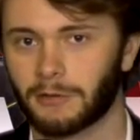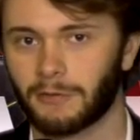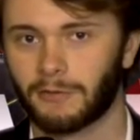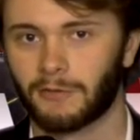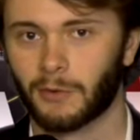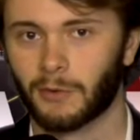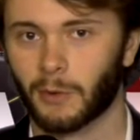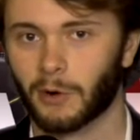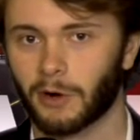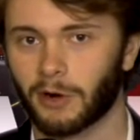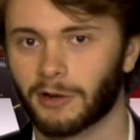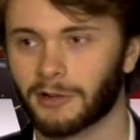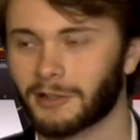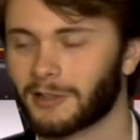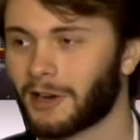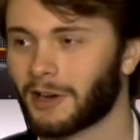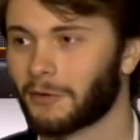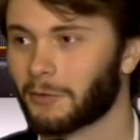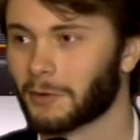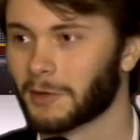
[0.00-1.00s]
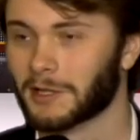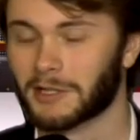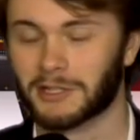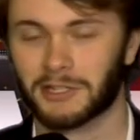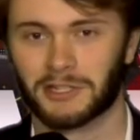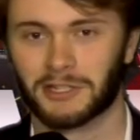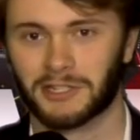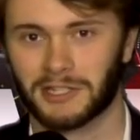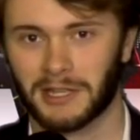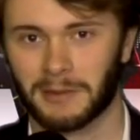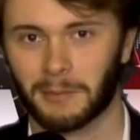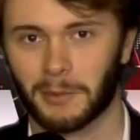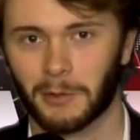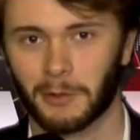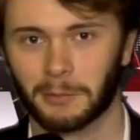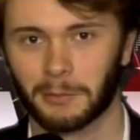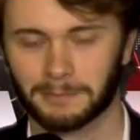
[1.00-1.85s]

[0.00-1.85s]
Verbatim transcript: for a religious symbol.